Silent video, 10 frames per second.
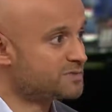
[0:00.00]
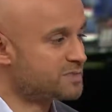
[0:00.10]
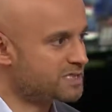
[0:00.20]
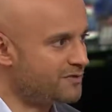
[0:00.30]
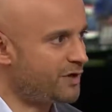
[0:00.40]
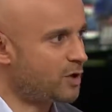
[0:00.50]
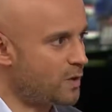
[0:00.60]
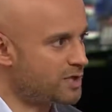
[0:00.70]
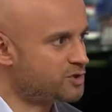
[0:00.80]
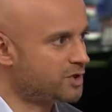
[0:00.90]
specific
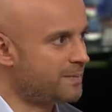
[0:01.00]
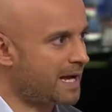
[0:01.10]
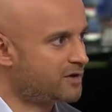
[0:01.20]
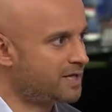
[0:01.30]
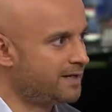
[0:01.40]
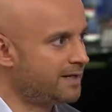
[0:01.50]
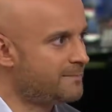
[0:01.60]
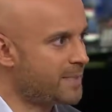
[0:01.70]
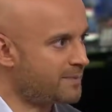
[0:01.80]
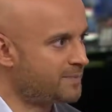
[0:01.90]
question about
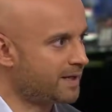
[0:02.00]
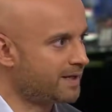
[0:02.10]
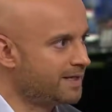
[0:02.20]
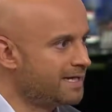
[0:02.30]
Kylian Mbappe,